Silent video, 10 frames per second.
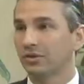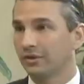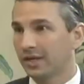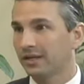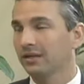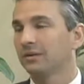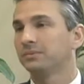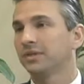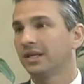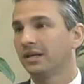new
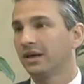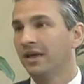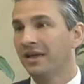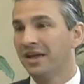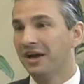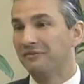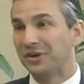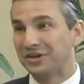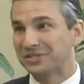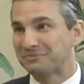curriculums, and a
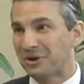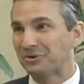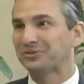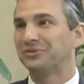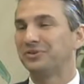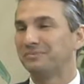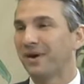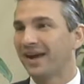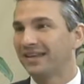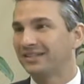very small student
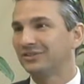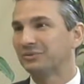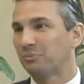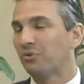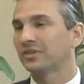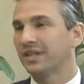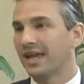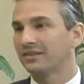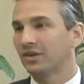body to support that.